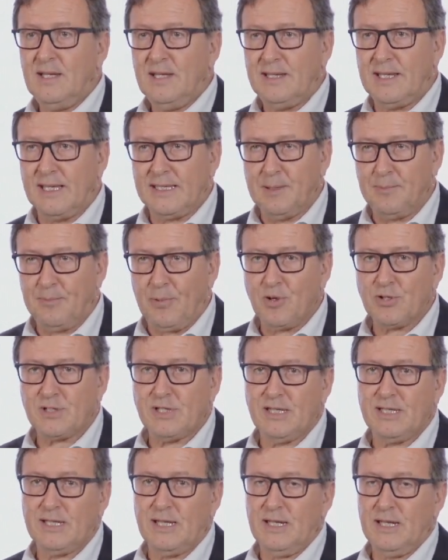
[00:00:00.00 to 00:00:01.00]
that
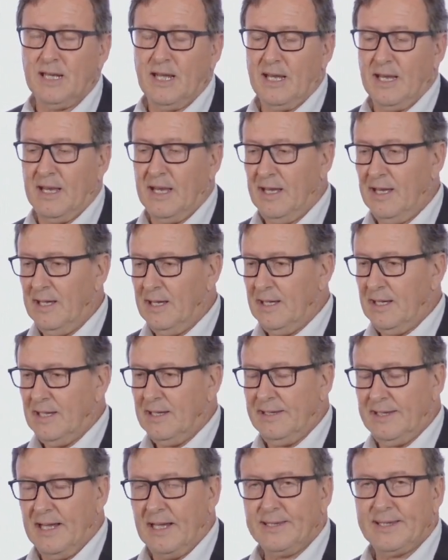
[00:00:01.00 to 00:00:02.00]
deposit in
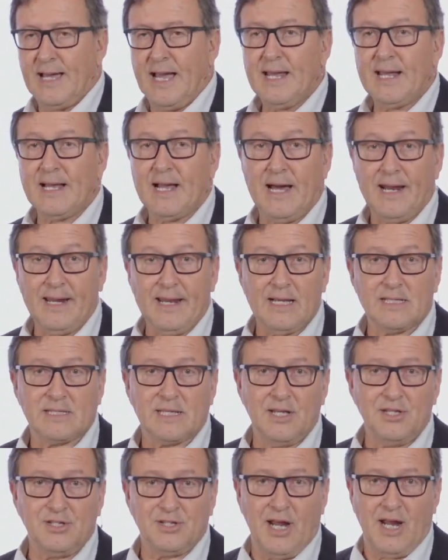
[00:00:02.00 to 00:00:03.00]
deltaic areas
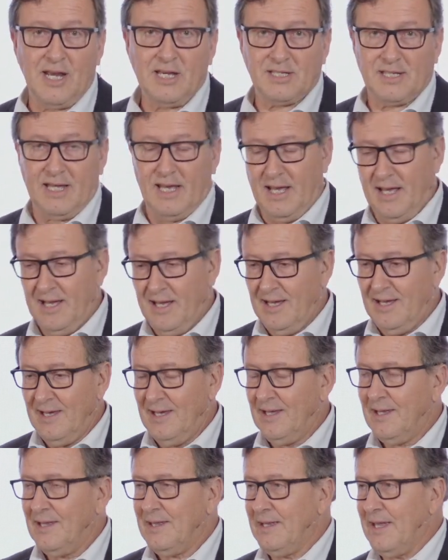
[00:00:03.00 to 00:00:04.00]
and change the
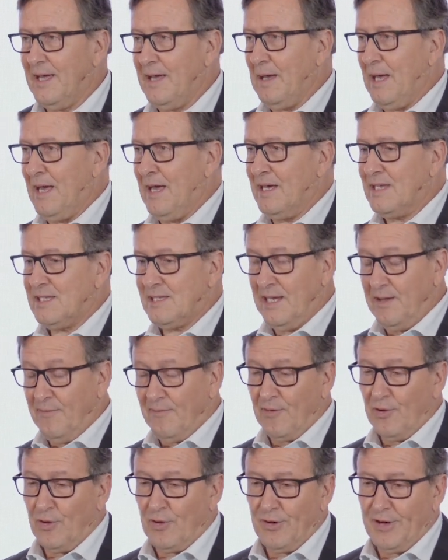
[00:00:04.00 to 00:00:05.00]

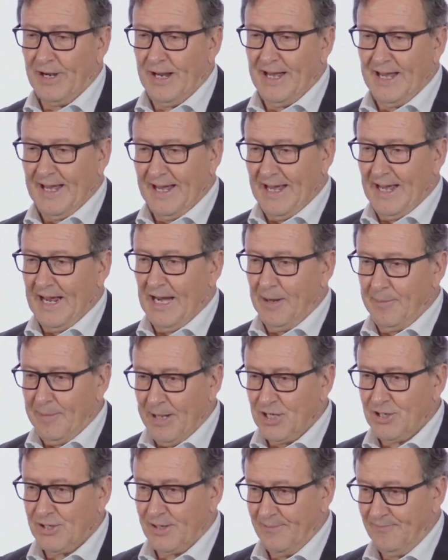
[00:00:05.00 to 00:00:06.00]
seafloor
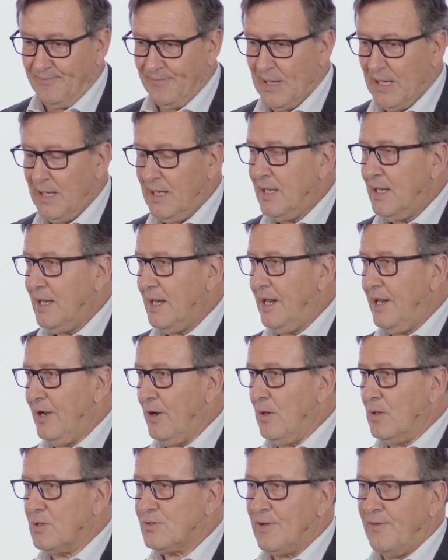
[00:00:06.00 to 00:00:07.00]
elevation. It
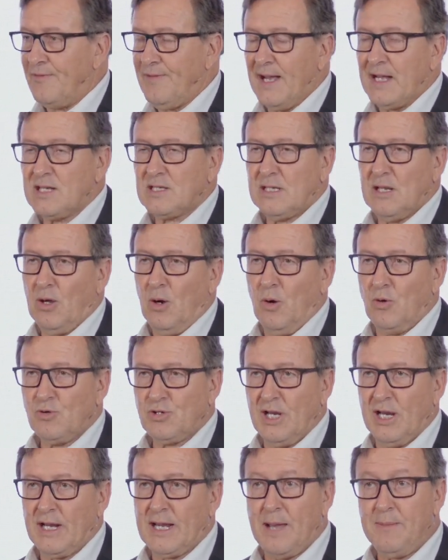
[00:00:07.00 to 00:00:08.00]
also affects
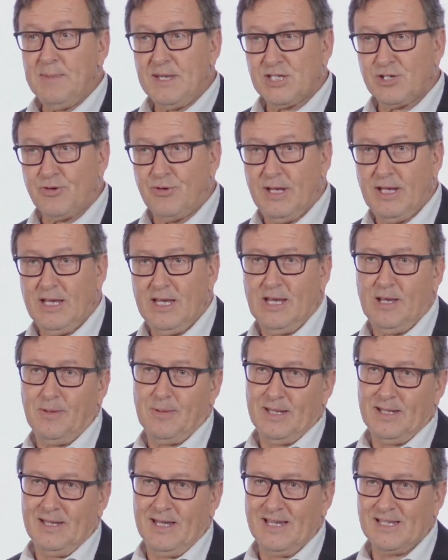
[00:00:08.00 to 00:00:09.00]
ocean chemistry.
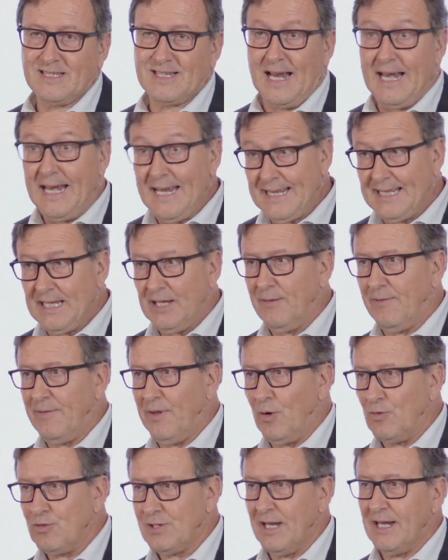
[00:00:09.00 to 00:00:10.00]
Even the salinity of the
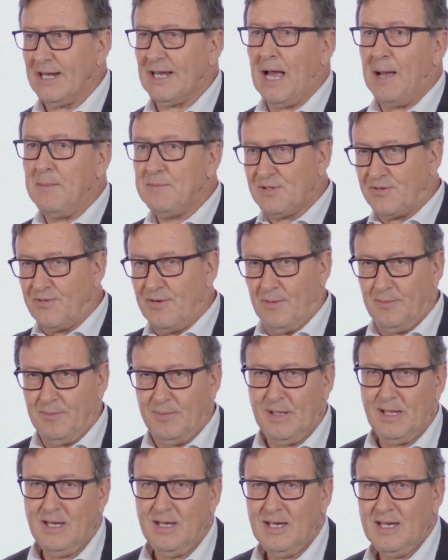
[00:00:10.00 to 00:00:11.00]
ocean comes from
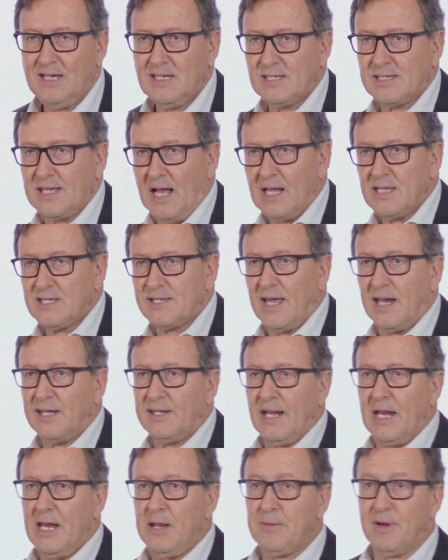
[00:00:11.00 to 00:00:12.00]
salts that are
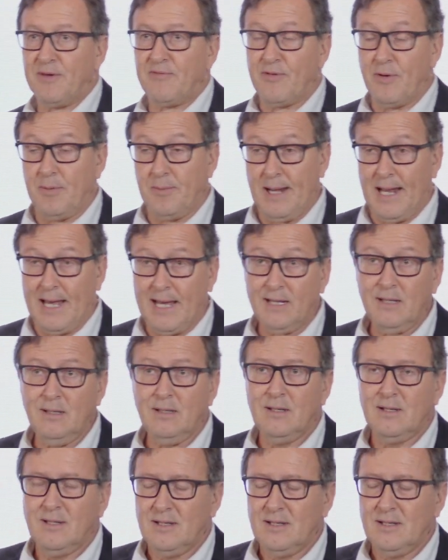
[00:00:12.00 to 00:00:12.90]
delivered from land.